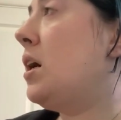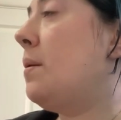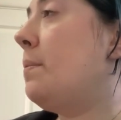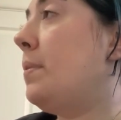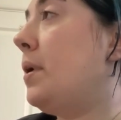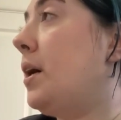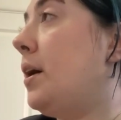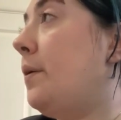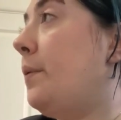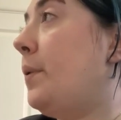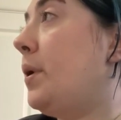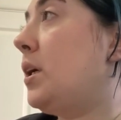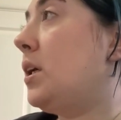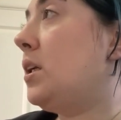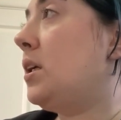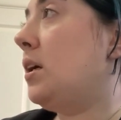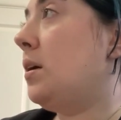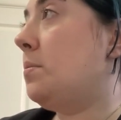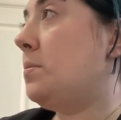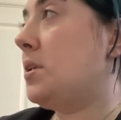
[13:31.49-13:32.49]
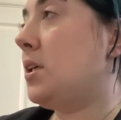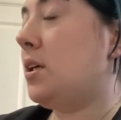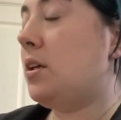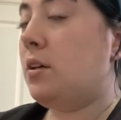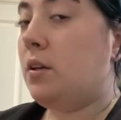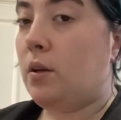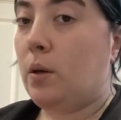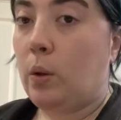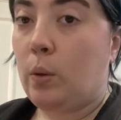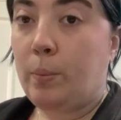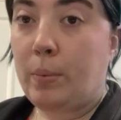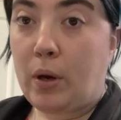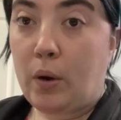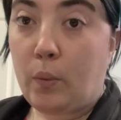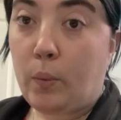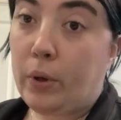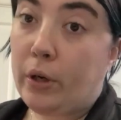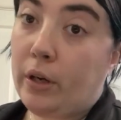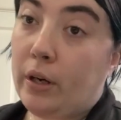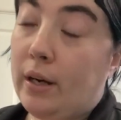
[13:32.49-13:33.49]
But I wanted to update you about
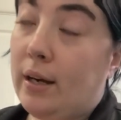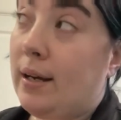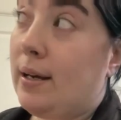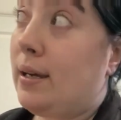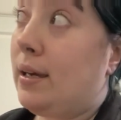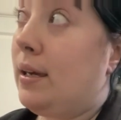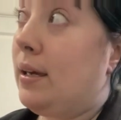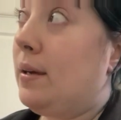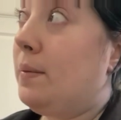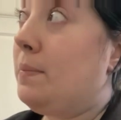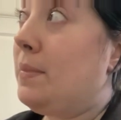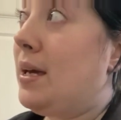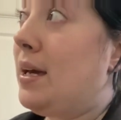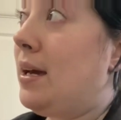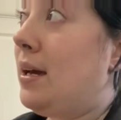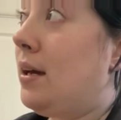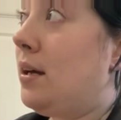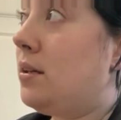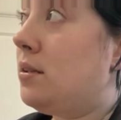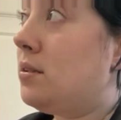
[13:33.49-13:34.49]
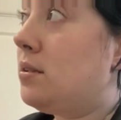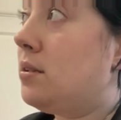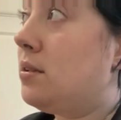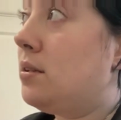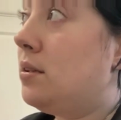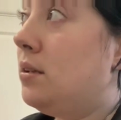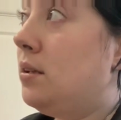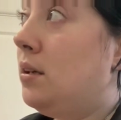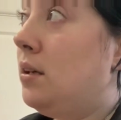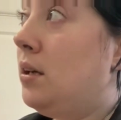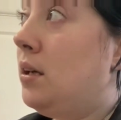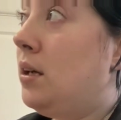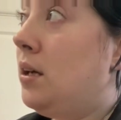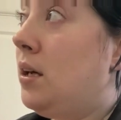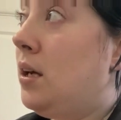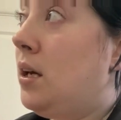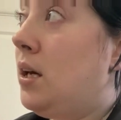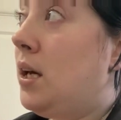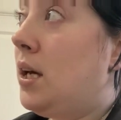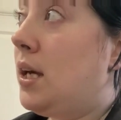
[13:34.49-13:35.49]
where I am at
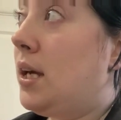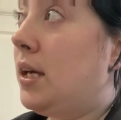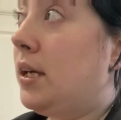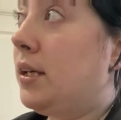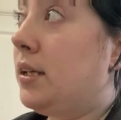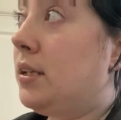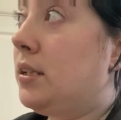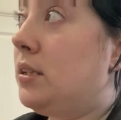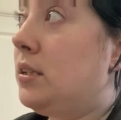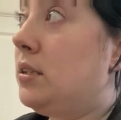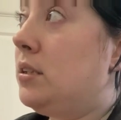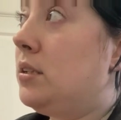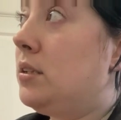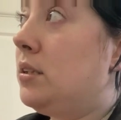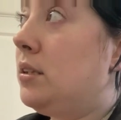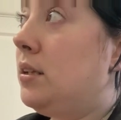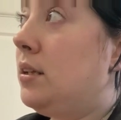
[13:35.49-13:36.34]
and